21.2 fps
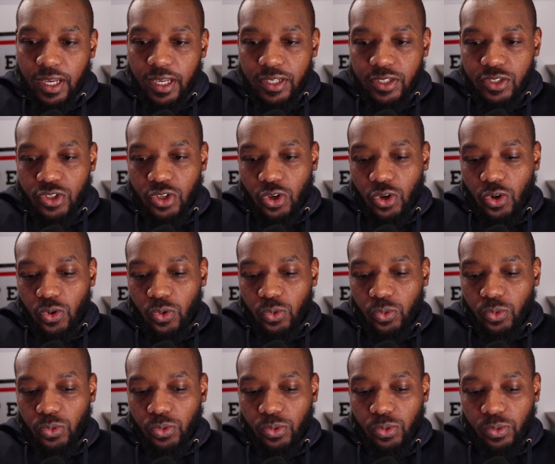
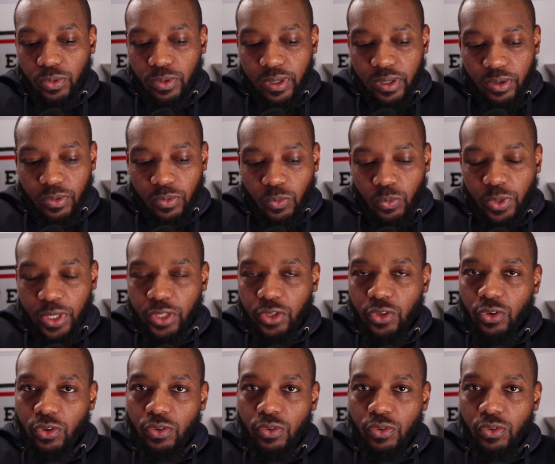So when you're